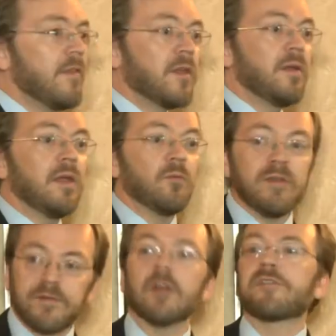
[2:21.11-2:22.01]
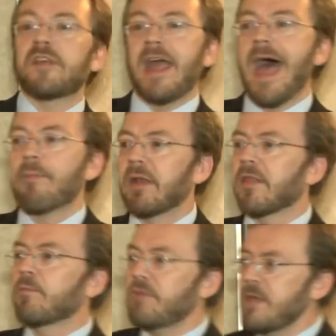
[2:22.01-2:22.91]
the reverse had happened.
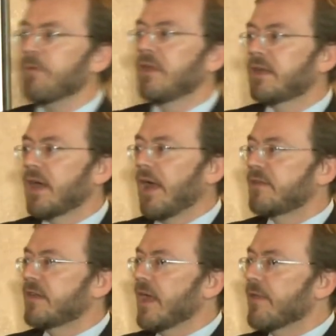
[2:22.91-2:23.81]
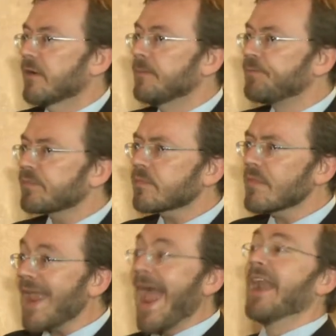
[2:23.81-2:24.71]
The people had gotten together
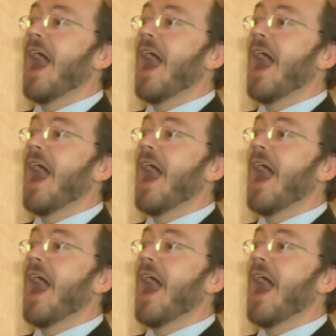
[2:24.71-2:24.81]
and